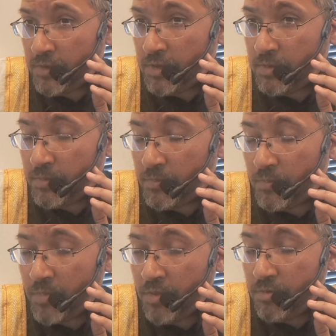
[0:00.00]
the
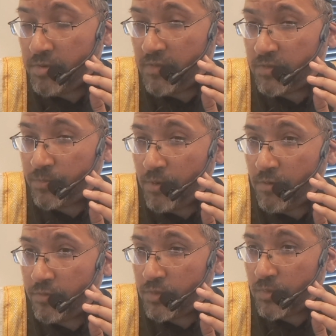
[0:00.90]
mother gives
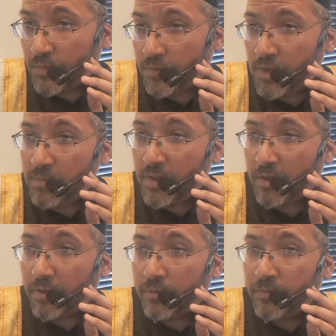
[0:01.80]
birth to a
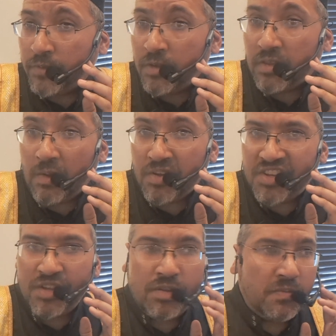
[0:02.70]
female, they will
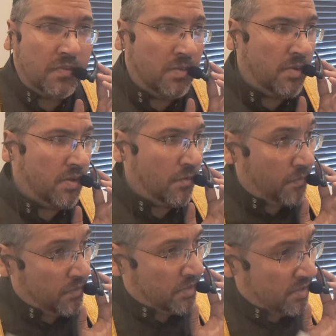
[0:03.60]
kill the female,
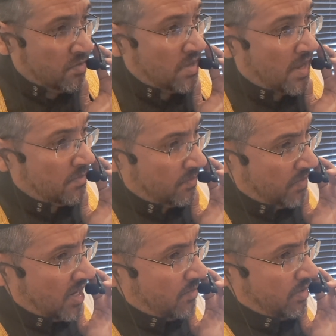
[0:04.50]
they'll kill that
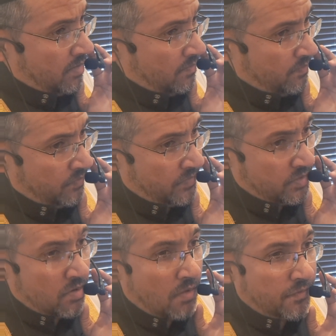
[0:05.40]
baby.
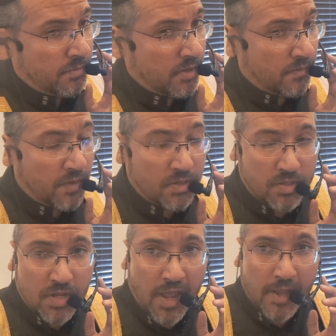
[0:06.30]
It's called female
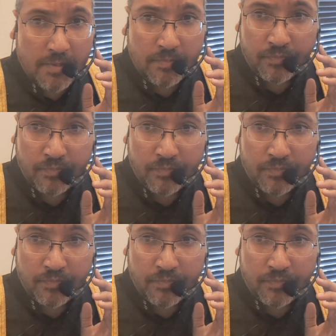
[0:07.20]
infanticide.